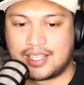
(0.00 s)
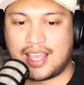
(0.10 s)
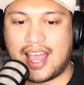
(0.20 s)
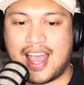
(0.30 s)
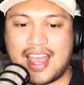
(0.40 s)

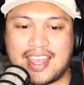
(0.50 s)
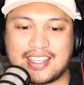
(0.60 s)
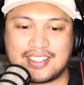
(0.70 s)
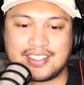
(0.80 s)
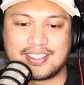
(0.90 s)

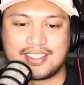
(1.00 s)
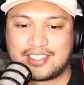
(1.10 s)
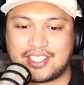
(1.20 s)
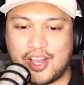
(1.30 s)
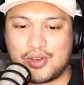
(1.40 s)
Guys,
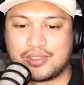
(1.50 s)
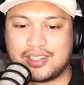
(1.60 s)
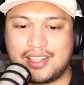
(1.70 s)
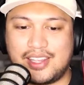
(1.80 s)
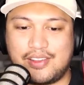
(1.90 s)
don't
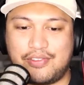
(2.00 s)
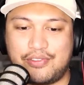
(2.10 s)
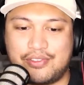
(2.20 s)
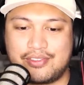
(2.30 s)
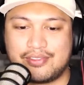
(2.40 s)

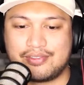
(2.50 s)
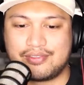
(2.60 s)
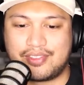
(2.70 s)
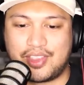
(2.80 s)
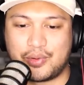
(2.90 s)
leaf...
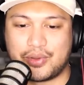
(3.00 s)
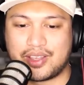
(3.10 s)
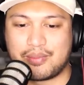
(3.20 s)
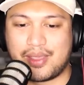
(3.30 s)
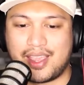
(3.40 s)
the
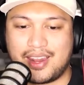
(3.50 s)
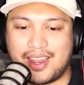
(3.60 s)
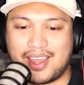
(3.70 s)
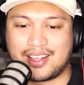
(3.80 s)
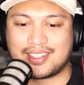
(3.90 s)

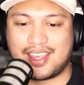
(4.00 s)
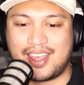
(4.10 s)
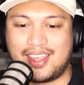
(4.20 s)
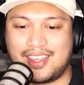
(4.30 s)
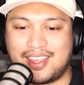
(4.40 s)
Wikimaniacs
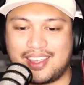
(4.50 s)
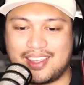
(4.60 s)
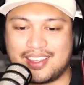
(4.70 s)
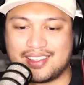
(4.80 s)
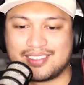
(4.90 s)

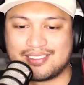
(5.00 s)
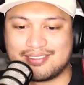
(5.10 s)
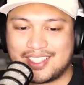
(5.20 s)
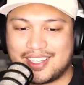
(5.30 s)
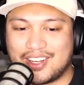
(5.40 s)
hanging.
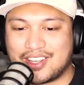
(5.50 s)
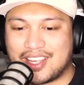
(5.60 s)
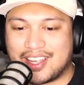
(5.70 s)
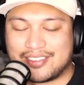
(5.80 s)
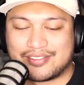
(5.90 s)

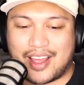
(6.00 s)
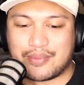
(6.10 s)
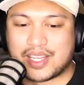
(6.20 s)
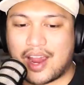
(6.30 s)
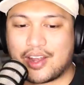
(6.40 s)
Okay.
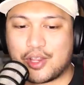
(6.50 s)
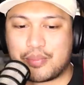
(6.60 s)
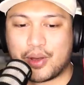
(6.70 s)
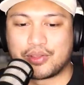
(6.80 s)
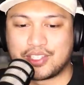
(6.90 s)
I'm tired of you
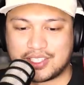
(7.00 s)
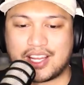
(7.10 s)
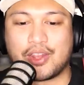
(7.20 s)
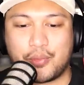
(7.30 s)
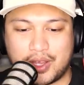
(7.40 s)
both. Just
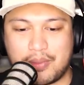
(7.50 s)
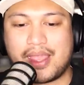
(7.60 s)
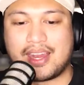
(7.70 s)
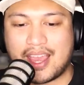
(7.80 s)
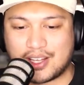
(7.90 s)
tell the
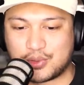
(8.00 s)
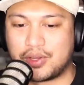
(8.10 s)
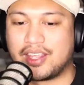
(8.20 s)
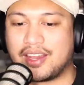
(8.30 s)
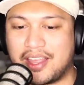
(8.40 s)
Wikimaniacs
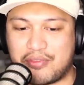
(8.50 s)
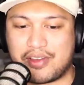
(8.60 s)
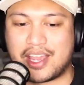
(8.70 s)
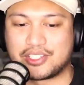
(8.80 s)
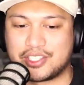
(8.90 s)
where they can get
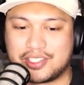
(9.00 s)
Factor.